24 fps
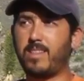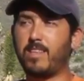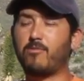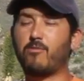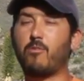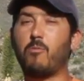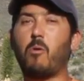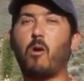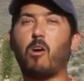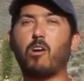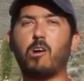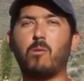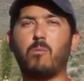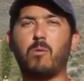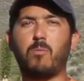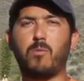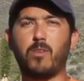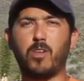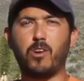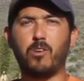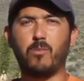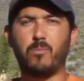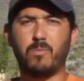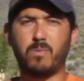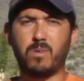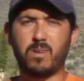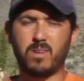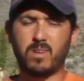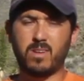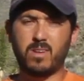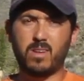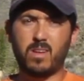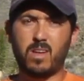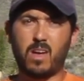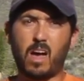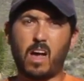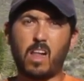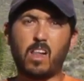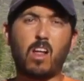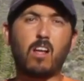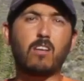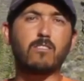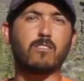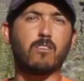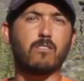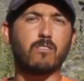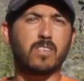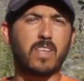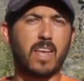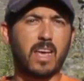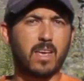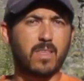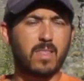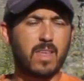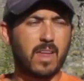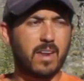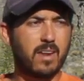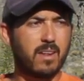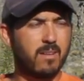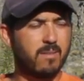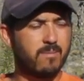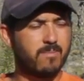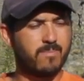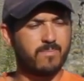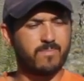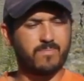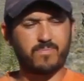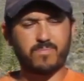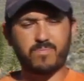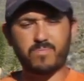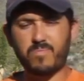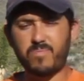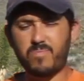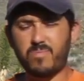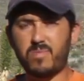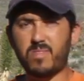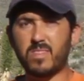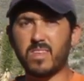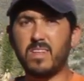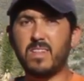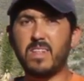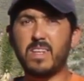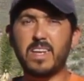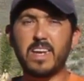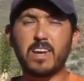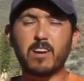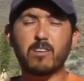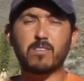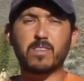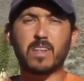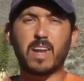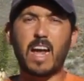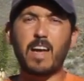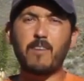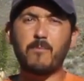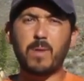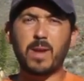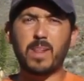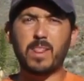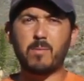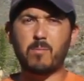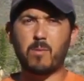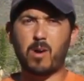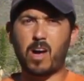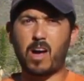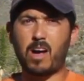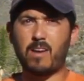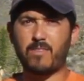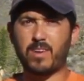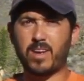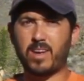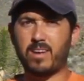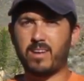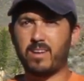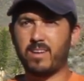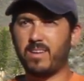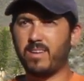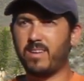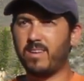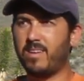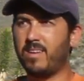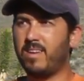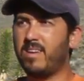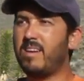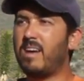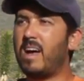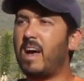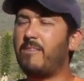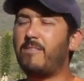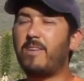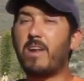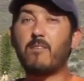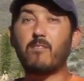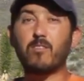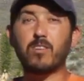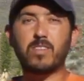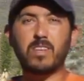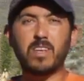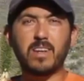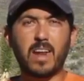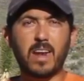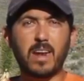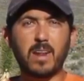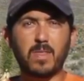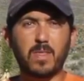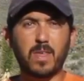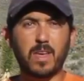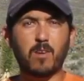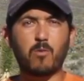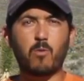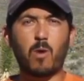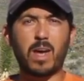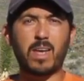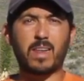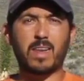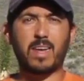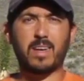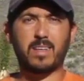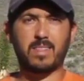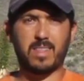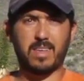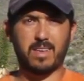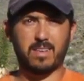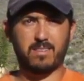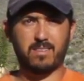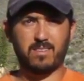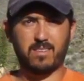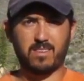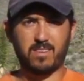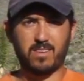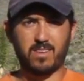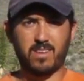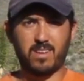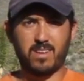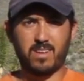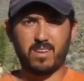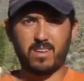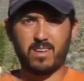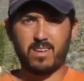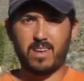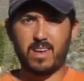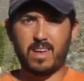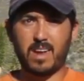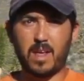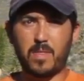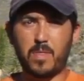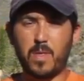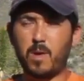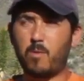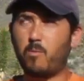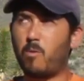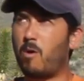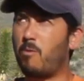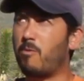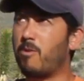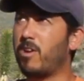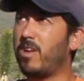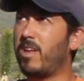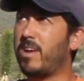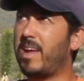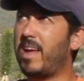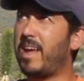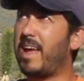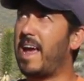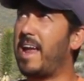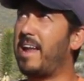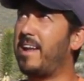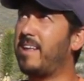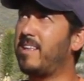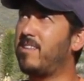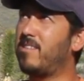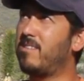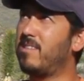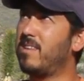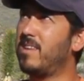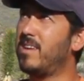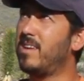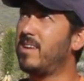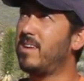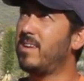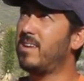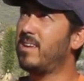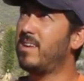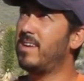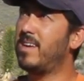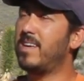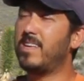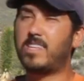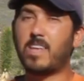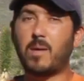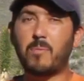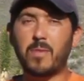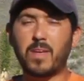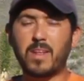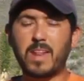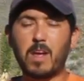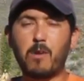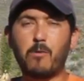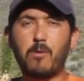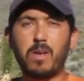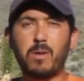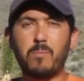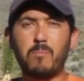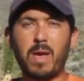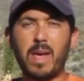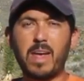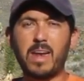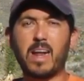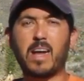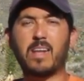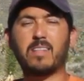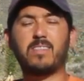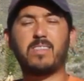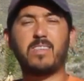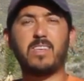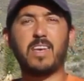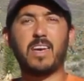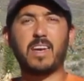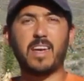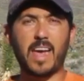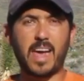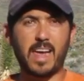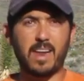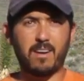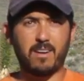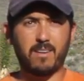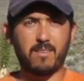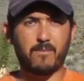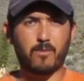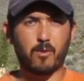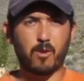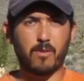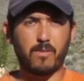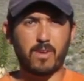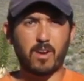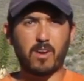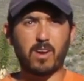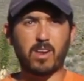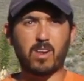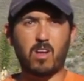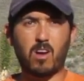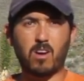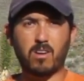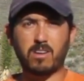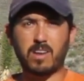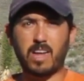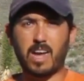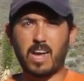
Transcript: to this remarkable bloom. I'll also say that in the years that I've been in the Mojave, I've never seen anything quite like this. And I think what we're looking at is, is something that we may not see again for a very long